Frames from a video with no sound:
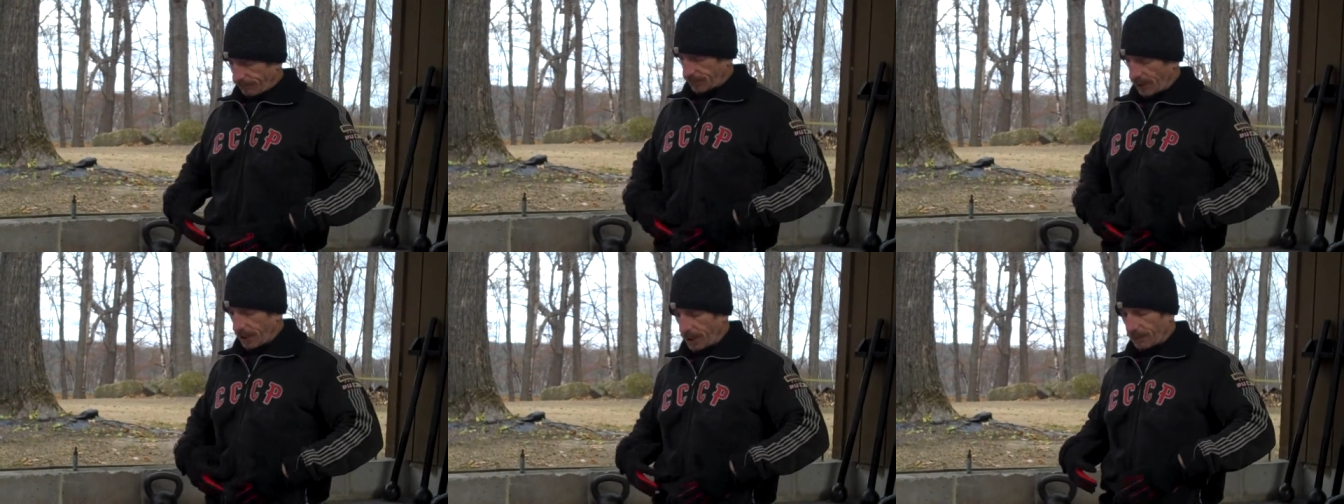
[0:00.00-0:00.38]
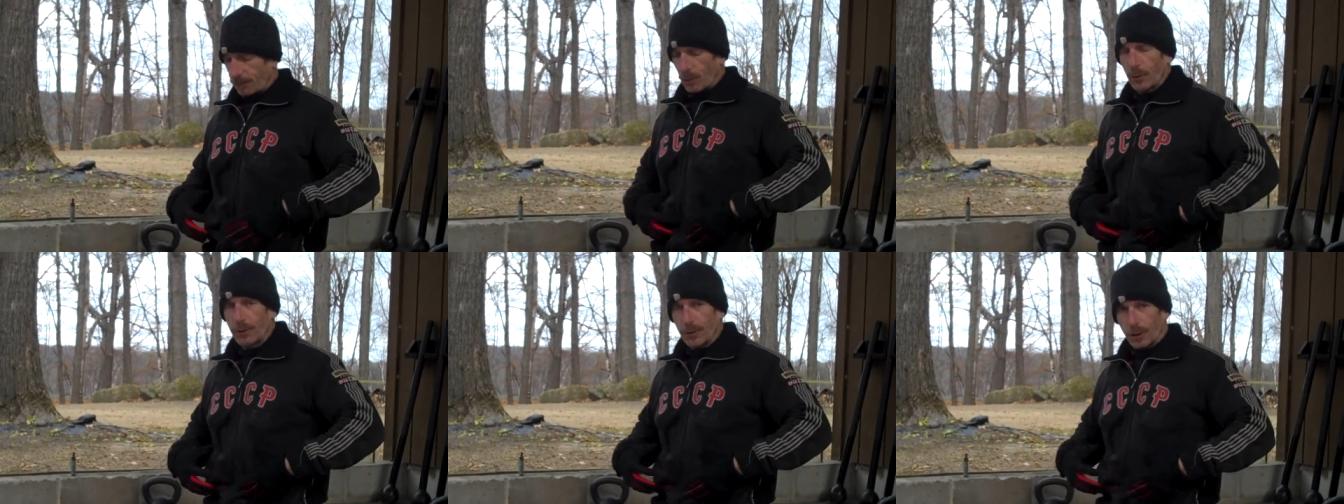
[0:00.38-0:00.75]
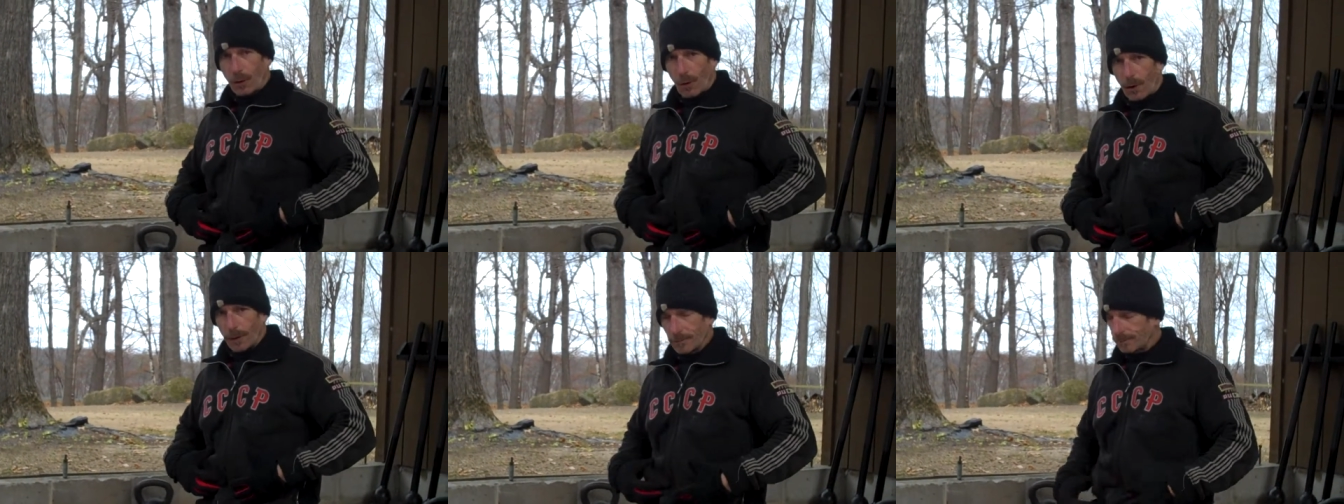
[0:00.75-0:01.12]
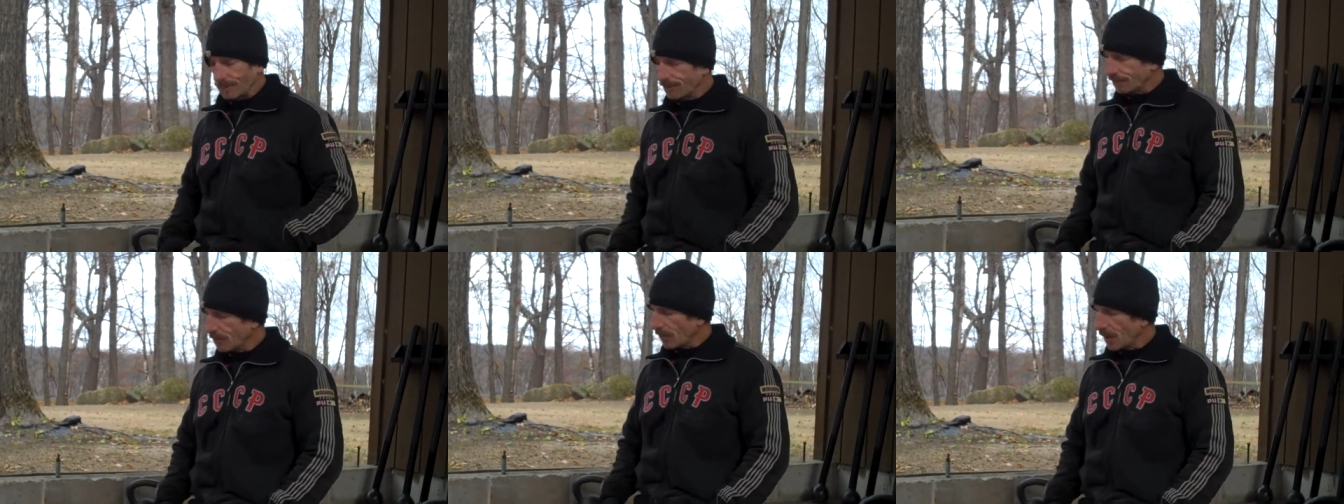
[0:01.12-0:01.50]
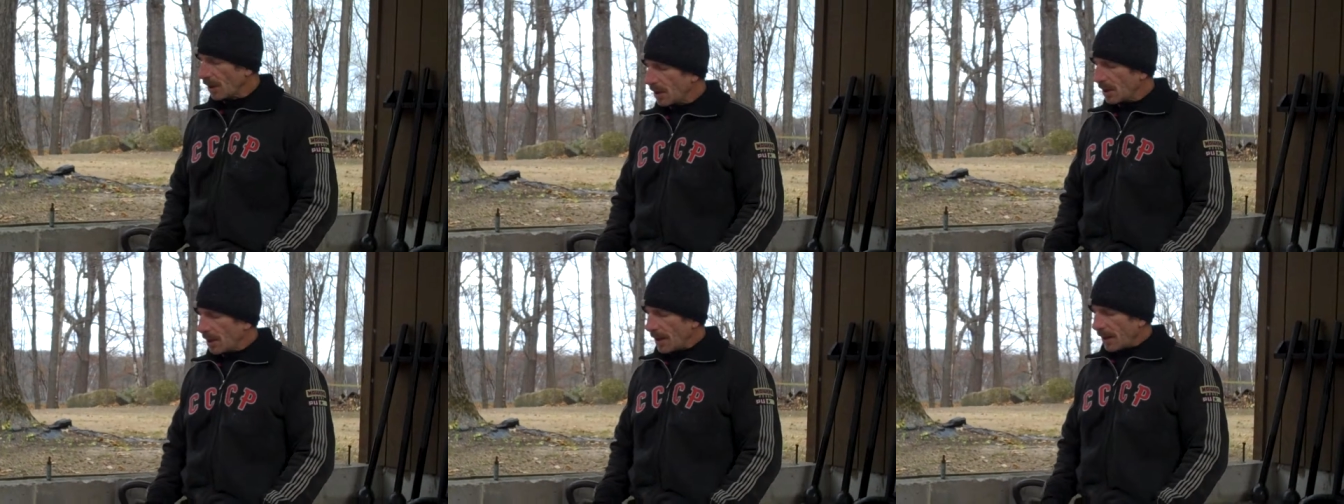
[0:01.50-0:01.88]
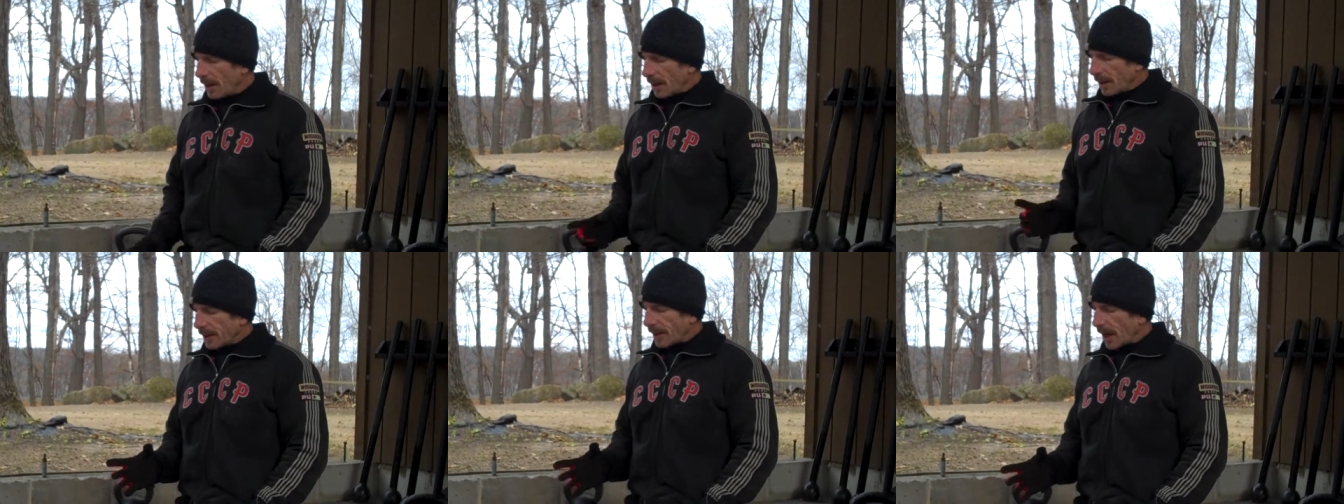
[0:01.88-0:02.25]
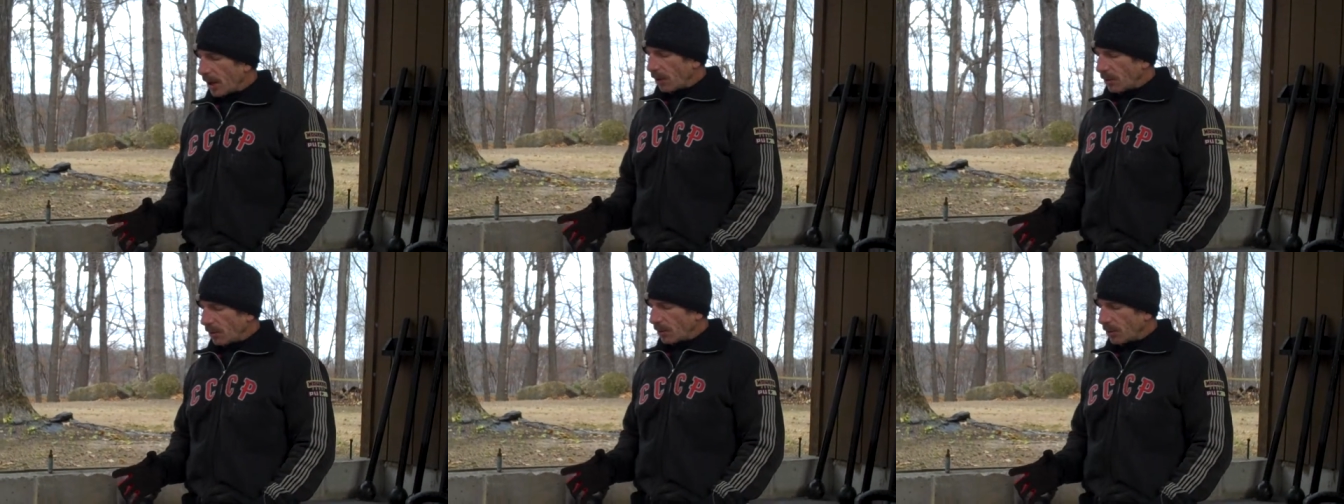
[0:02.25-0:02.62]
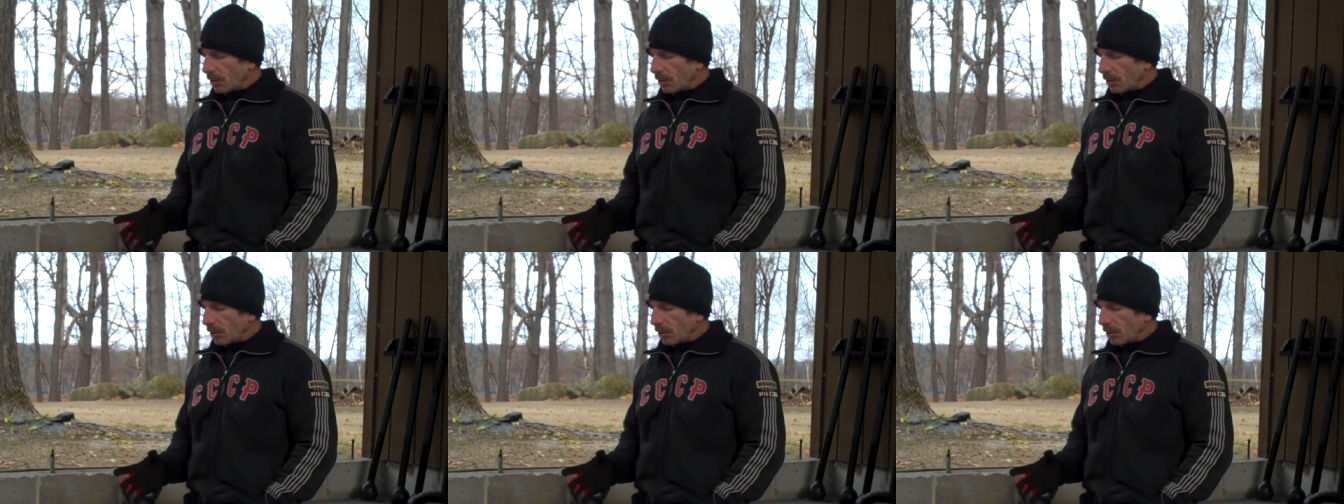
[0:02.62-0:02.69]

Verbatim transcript: Take it for the core. Now,